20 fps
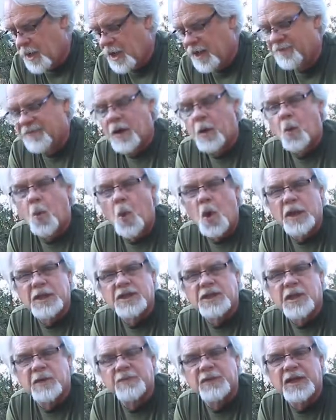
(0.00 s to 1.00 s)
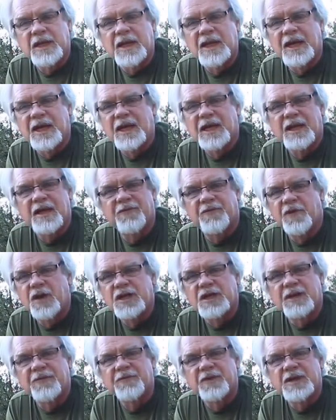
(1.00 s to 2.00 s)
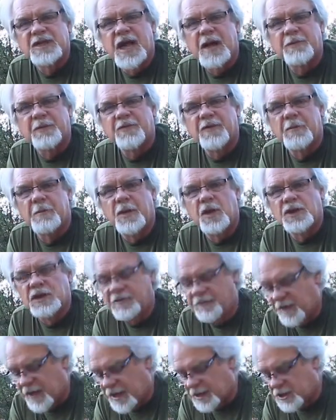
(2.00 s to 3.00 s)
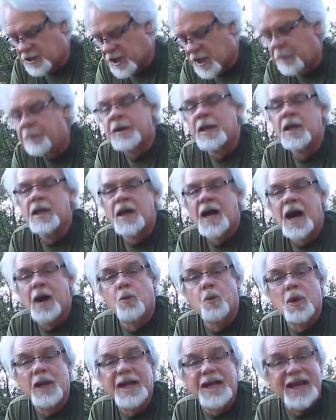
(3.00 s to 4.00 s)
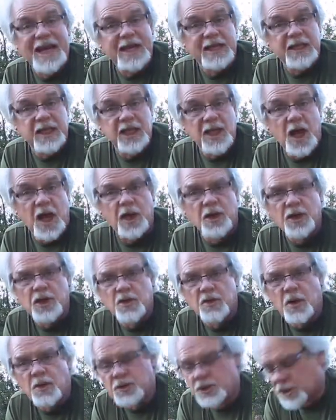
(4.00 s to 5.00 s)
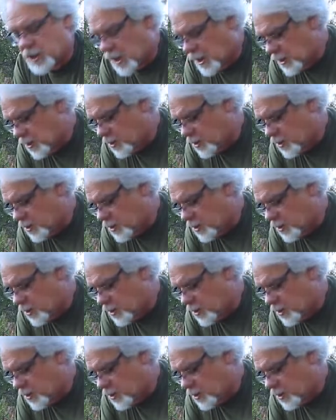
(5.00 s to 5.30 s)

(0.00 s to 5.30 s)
If I want something for a different type of a multi-flash setup, I really like the Yongnuos that I